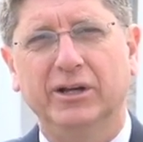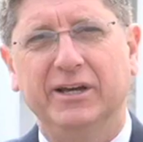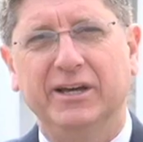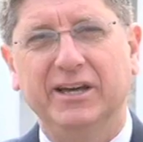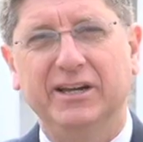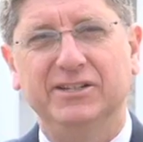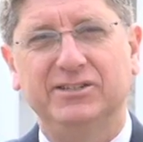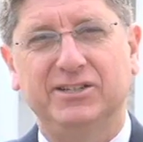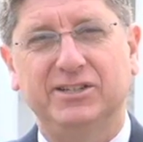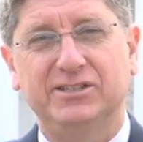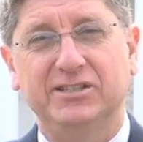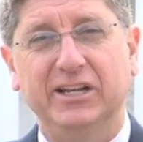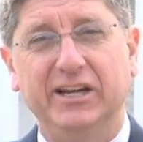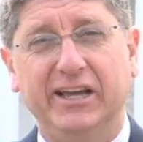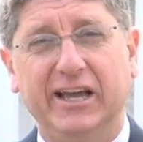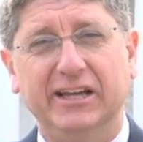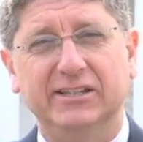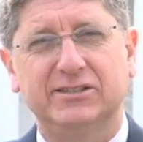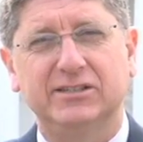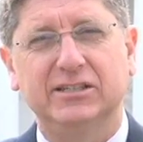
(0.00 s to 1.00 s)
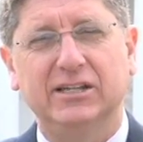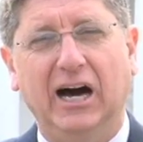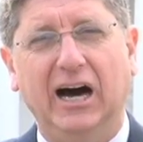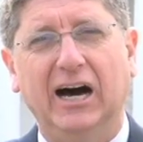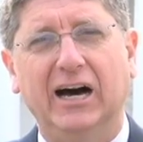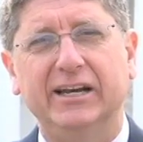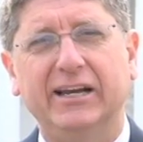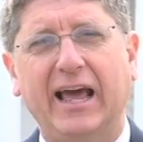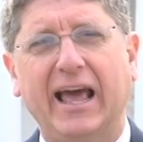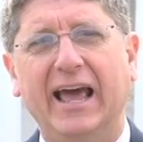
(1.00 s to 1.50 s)
It is a sin against
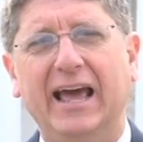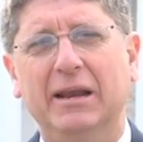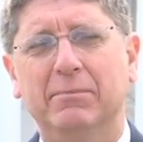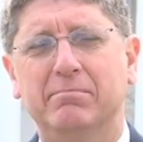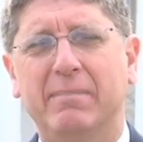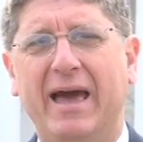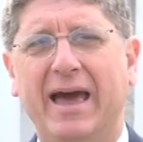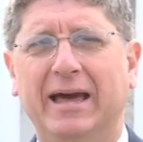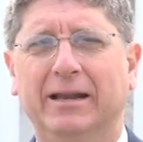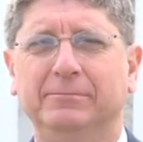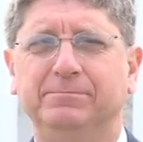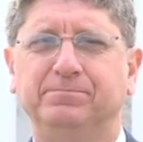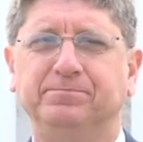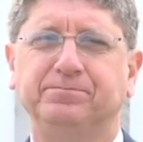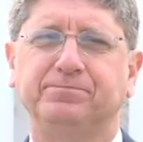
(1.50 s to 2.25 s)
God and man.